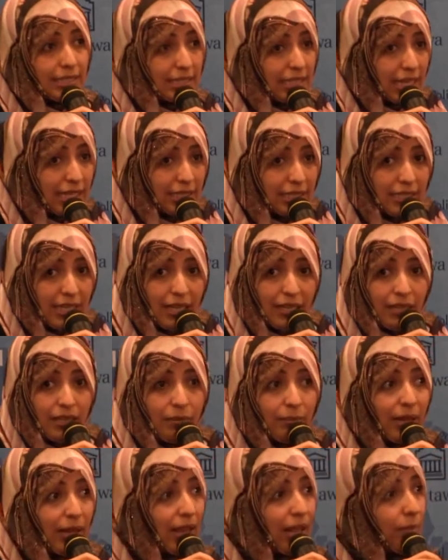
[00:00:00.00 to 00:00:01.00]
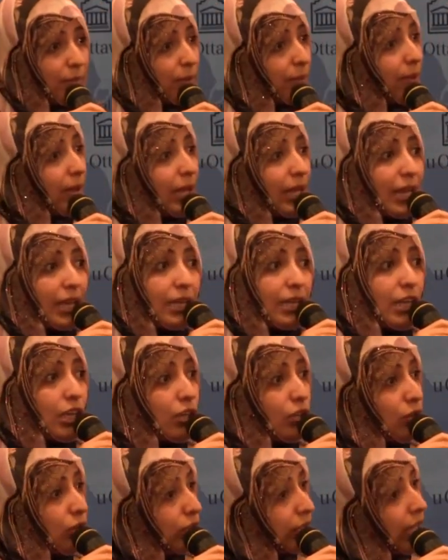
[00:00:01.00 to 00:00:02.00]
of women in the political
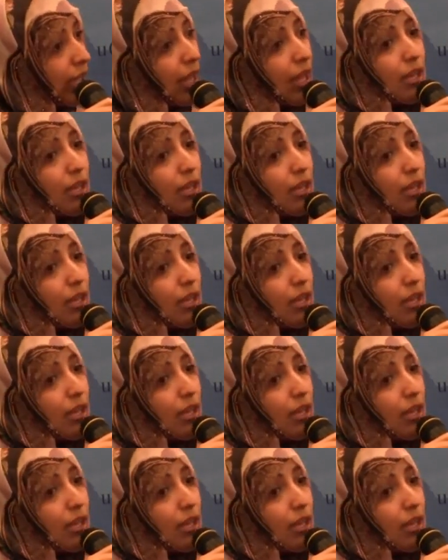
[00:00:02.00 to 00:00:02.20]
process,